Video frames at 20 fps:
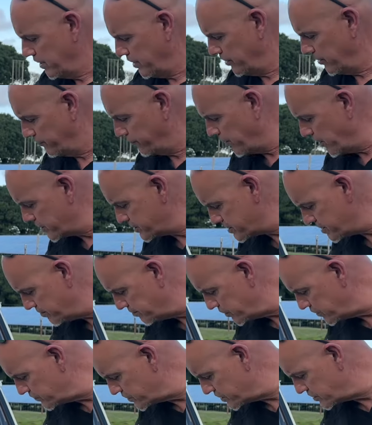In the Fox,
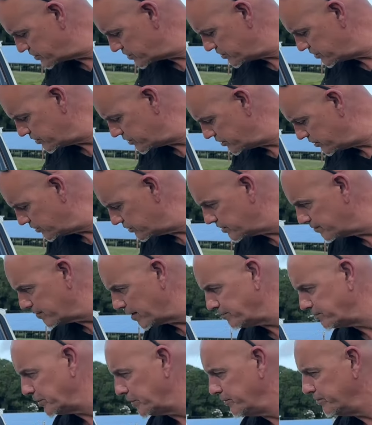they moved it to the
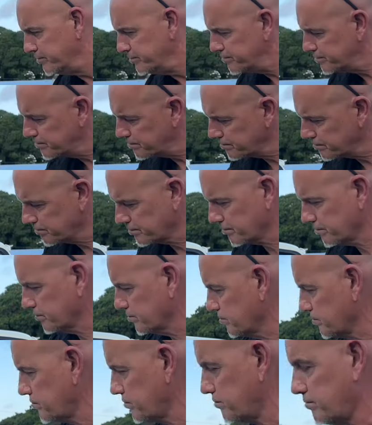bumper.
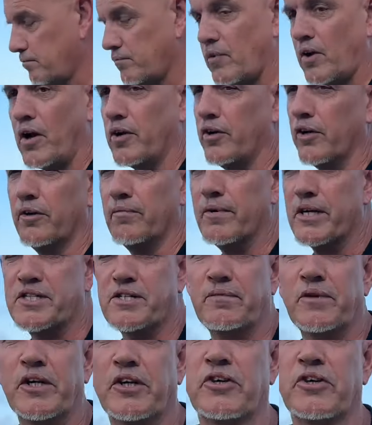I don't know, must have